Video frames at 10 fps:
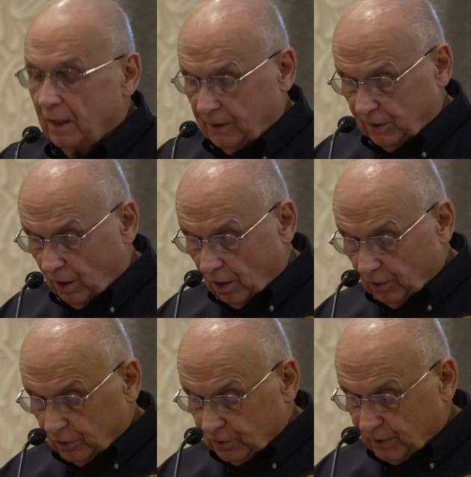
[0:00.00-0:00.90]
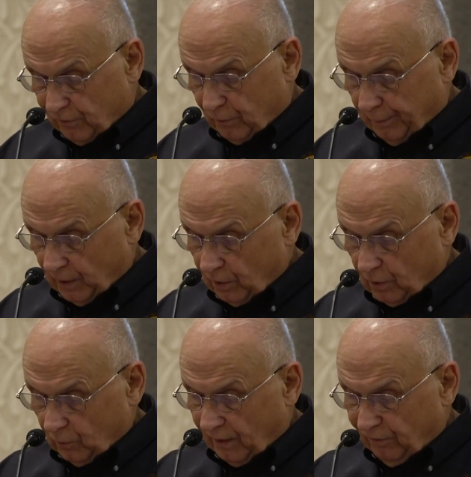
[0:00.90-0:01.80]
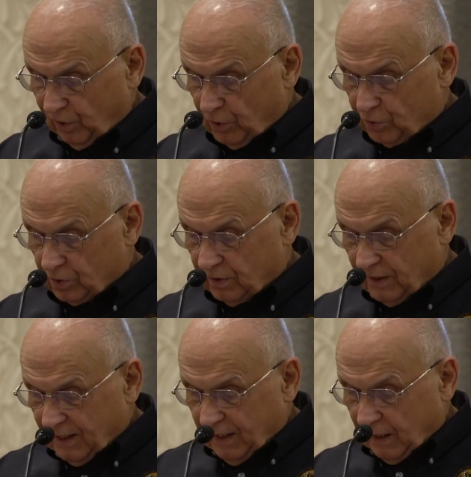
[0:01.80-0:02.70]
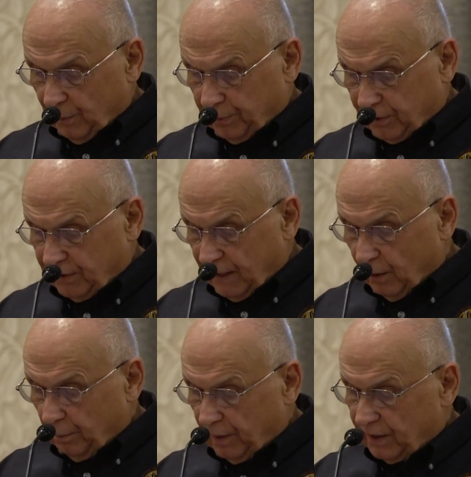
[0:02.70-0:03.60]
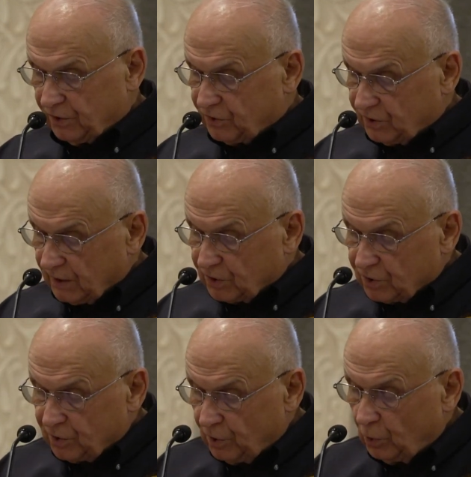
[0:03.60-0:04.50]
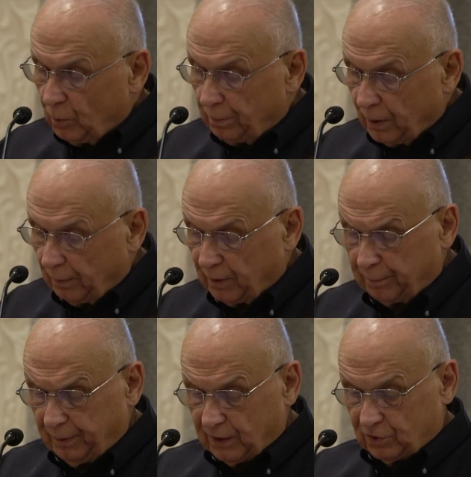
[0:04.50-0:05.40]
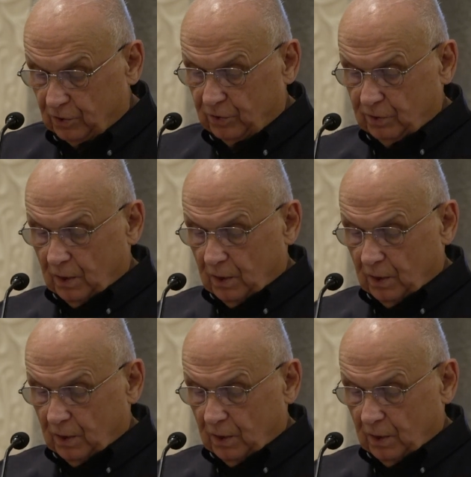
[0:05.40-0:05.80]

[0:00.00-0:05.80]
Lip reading: The Daughters of American Revolution helped the town place 6 new public benches